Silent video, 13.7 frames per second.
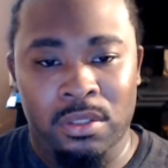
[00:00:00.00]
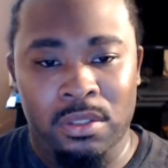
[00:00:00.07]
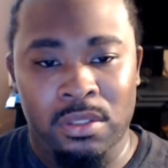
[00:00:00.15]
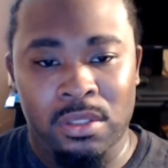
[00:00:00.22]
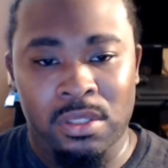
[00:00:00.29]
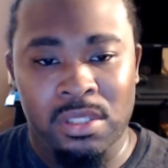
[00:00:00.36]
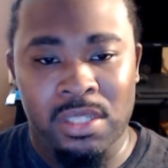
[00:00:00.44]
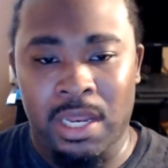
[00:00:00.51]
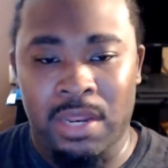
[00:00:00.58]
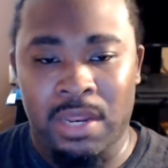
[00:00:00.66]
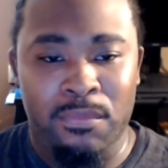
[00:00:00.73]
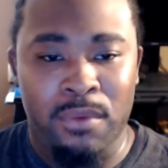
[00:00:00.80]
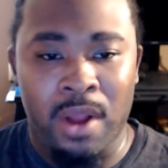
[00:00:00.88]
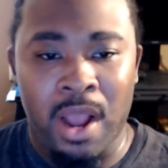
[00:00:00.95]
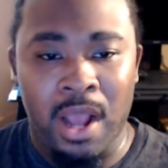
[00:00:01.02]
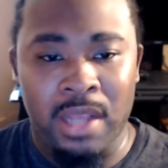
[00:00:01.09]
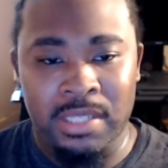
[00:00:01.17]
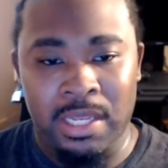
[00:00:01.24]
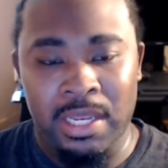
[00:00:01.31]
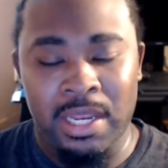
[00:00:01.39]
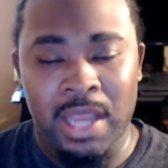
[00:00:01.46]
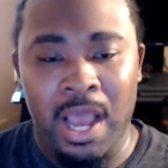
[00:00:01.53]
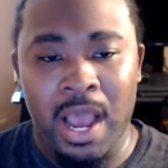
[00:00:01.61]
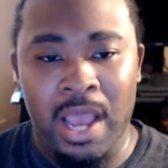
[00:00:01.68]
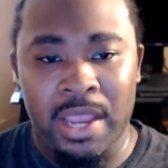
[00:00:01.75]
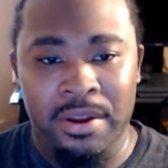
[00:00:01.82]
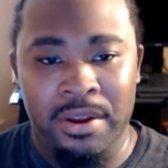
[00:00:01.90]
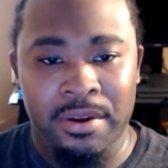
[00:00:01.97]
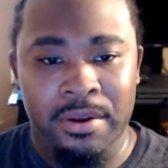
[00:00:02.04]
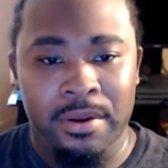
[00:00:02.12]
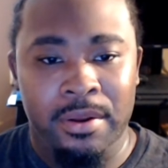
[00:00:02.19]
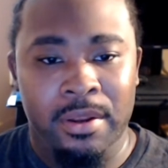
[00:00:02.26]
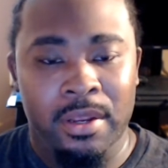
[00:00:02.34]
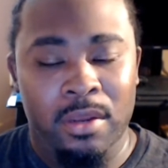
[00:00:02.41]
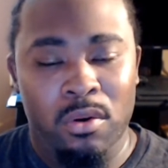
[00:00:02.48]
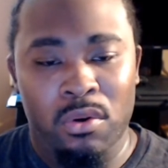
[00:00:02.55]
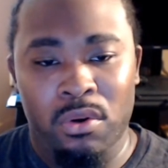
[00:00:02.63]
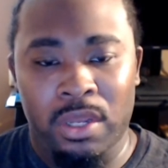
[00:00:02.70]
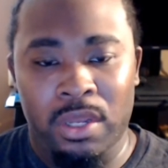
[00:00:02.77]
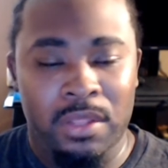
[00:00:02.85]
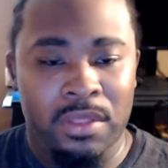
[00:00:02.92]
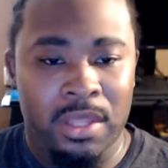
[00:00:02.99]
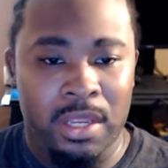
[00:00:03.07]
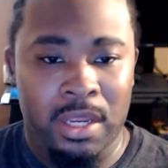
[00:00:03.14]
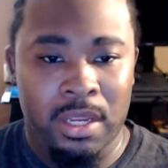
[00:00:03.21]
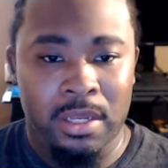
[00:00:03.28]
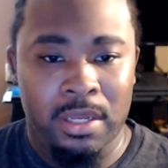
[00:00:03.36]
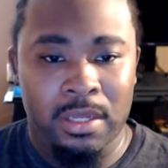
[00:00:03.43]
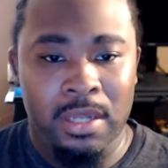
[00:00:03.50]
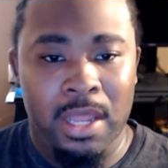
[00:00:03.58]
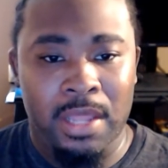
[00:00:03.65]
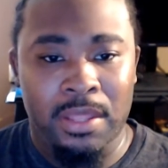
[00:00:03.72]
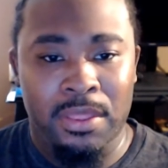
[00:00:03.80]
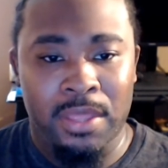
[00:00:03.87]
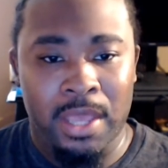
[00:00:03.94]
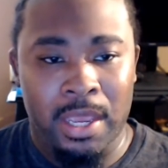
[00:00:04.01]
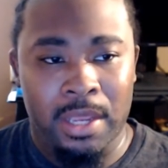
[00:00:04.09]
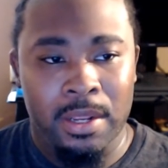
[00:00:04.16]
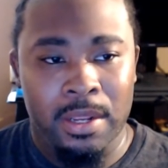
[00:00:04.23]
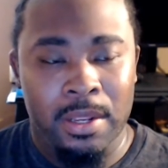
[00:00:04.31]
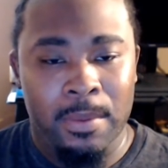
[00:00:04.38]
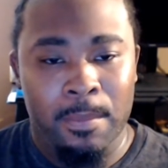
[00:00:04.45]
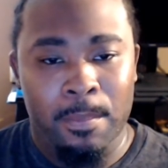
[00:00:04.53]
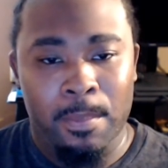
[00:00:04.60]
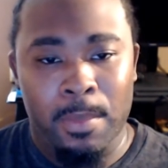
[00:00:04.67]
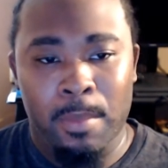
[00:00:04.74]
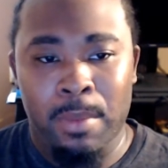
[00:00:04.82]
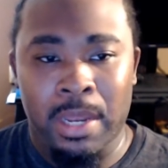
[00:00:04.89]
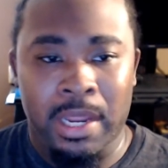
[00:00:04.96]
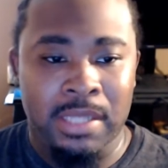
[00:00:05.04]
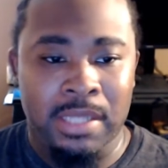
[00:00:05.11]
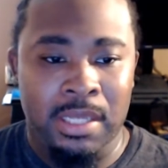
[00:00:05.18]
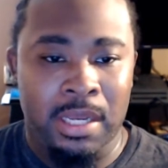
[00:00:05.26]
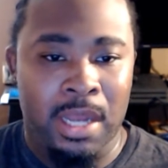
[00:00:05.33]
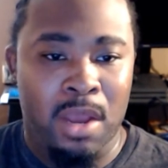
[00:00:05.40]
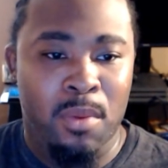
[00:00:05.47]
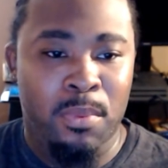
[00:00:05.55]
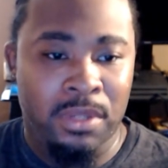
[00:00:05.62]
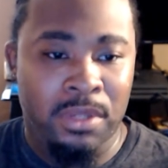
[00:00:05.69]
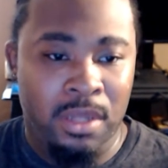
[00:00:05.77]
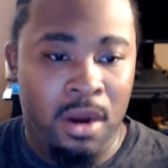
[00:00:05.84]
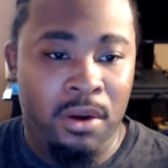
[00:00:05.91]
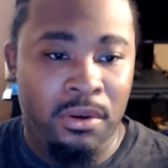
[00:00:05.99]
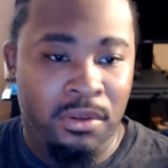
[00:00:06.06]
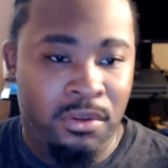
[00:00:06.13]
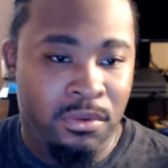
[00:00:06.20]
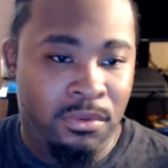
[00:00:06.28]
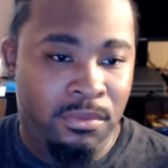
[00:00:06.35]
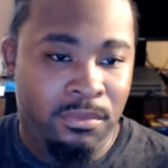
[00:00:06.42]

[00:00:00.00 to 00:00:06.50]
sell it higher or anything like that. But like I said, I'll put the article